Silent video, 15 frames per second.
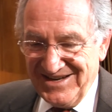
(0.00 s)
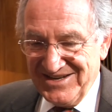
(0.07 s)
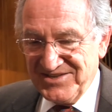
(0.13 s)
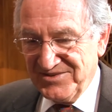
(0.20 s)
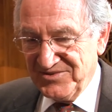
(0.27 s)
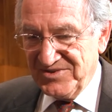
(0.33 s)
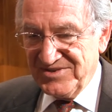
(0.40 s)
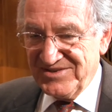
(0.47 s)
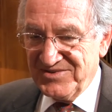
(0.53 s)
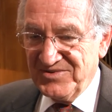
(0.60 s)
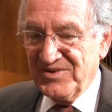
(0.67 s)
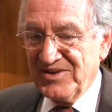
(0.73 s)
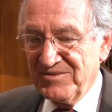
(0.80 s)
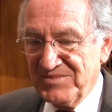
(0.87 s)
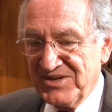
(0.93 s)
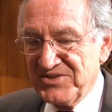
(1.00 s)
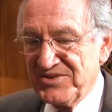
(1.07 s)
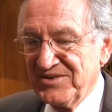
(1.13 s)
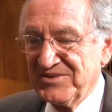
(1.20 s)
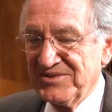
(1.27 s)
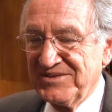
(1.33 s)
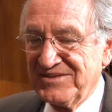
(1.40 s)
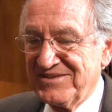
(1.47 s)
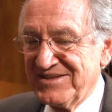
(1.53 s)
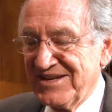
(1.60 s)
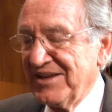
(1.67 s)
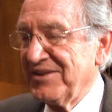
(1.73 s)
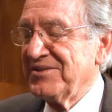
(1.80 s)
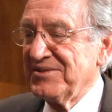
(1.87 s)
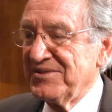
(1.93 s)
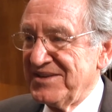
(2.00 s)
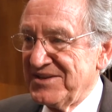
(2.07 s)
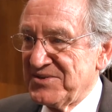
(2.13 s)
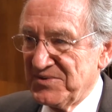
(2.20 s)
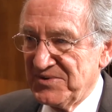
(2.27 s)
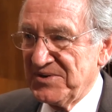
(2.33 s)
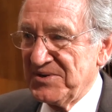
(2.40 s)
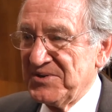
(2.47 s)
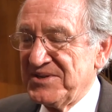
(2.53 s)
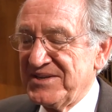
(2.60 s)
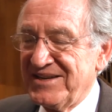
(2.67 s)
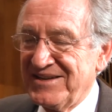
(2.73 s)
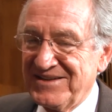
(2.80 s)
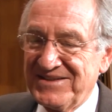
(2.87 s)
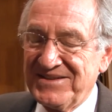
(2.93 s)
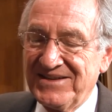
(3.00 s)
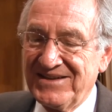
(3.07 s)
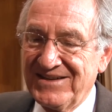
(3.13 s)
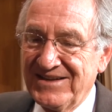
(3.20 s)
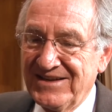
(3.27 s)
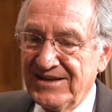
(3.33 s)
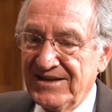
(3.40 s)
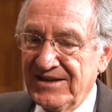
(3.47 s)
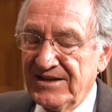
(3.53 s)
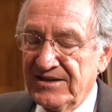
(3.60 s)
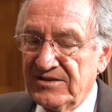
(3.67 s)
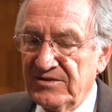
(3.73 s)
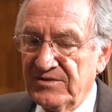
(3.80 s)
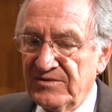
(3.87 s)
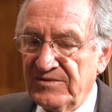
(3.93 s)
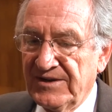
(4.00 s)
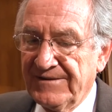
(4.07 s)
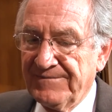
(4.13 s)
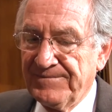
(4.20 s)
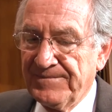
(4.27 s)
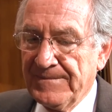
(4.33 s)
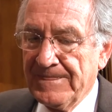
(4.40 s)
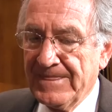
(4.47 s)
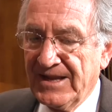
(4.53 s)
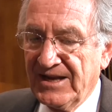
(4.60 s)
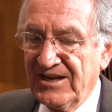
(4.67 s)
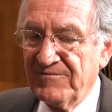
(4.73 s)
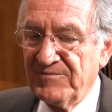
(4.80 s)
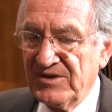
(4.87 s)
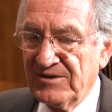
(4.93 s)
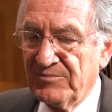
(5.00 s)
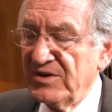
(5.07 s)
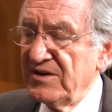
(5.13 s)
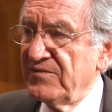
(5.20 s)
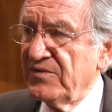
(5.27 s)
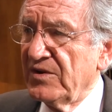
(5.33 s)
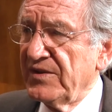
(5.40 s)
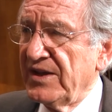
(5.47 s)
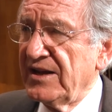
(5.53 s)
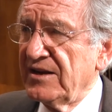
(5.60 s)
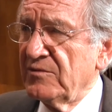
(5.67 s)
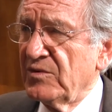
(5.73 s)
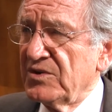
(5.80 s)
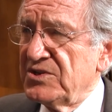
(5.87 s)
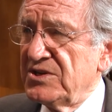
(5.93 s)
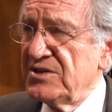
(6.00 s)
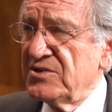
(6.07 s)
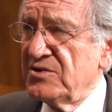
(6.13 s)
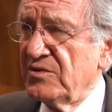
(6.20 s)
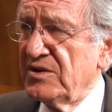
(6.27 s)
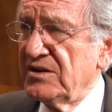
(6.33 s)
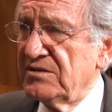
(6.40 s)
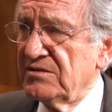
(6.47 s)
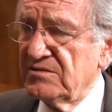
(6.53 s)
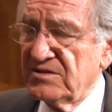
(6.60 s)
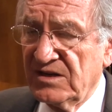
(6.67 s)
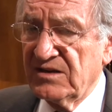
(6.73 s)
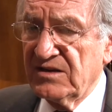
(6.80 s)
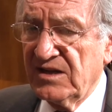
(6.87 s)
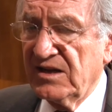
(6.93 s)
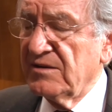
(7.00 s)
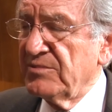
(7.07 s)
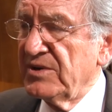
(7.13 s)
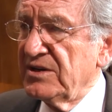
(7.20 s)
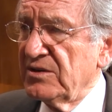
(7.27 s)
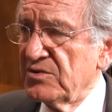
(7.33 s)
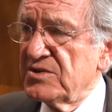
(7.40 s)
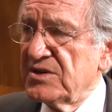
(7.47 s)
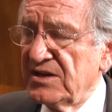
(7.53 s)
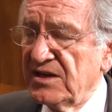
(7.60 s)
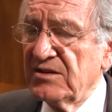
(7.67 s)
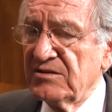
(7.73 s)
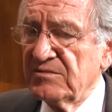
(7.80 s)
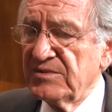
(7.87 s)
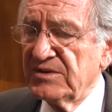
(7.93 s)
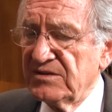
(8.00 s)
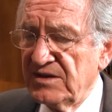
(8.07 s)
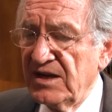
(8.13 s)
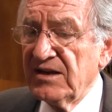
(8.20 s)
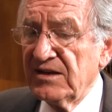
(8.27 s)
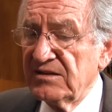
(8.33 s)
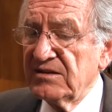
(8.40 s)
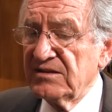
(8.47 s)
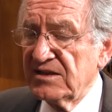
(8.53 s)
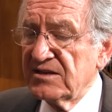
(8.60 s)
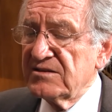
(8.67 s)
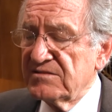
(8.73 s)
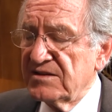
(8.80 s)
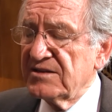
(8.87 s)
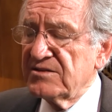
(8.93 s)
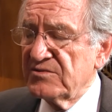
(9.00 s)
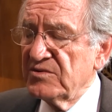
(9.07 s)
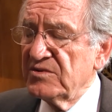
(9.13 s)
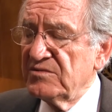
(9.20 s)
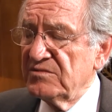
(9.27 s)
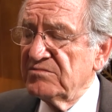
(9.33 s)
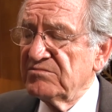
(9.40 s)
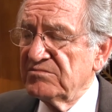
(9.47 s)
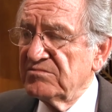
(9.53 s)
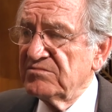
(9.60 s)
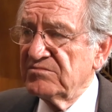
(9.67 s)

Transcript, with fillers: National Institute on Musculoskeletal Disorders, uh, to, to uh, give me a brief on that and what she's doing to, to kind of bring those together. But yeah, I think that's, that's true.